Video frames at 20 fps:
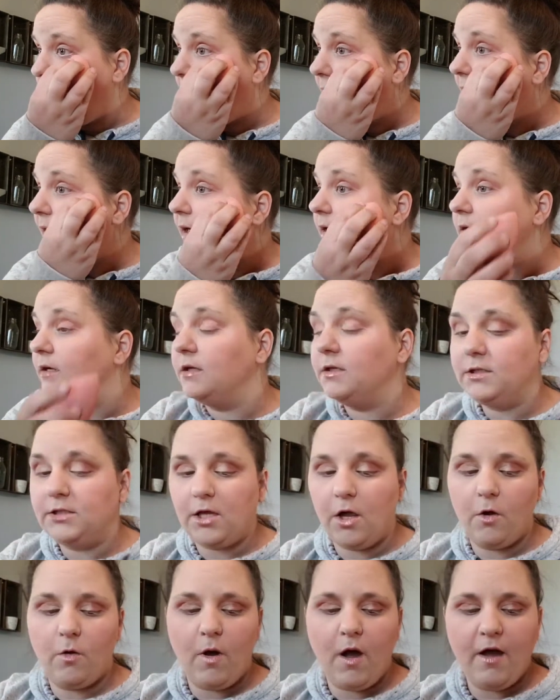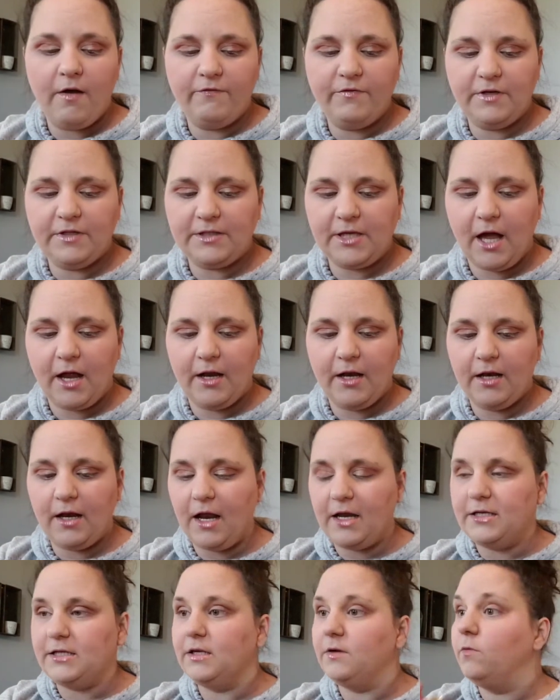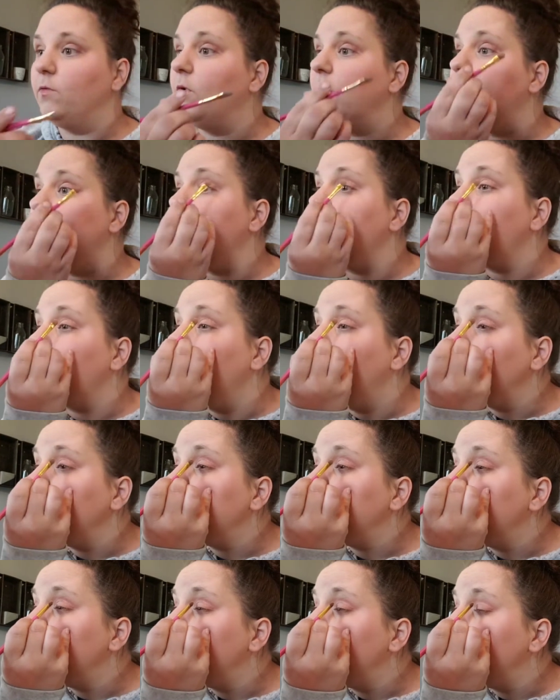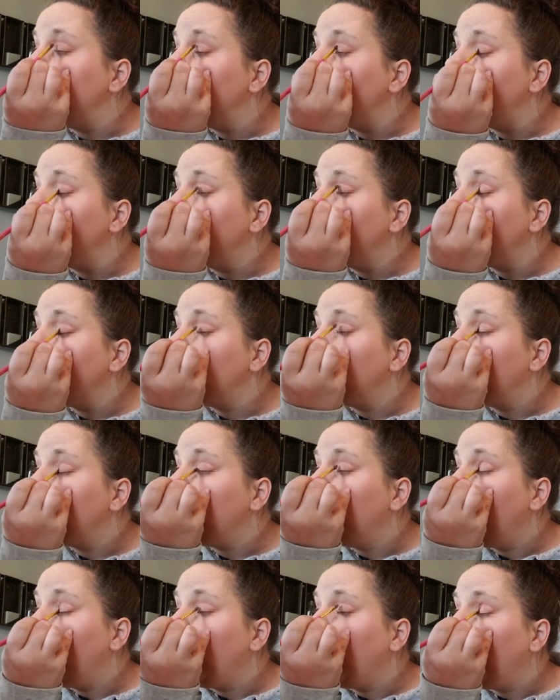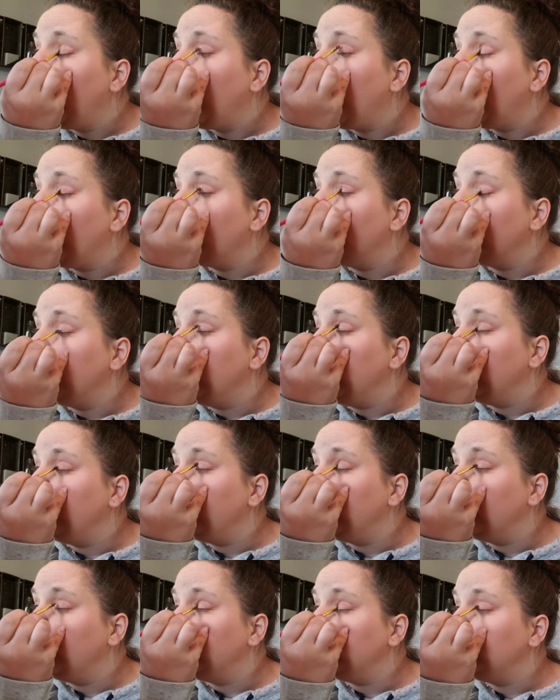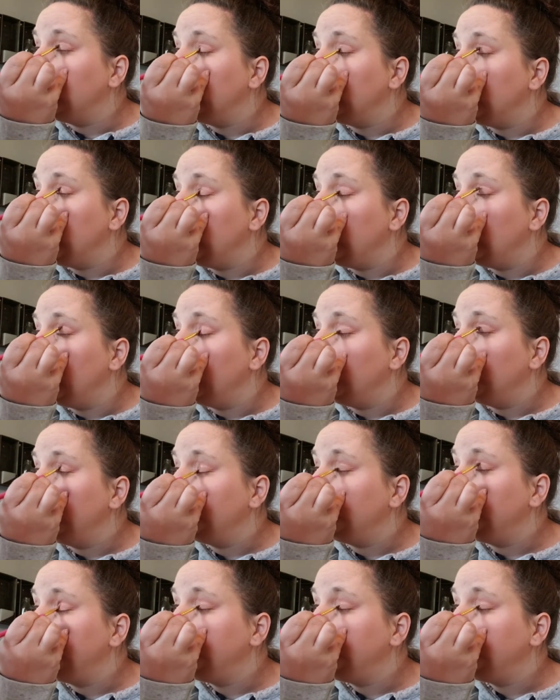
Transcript: and so I've decided I didn't want to hang on to them. I would give them to you.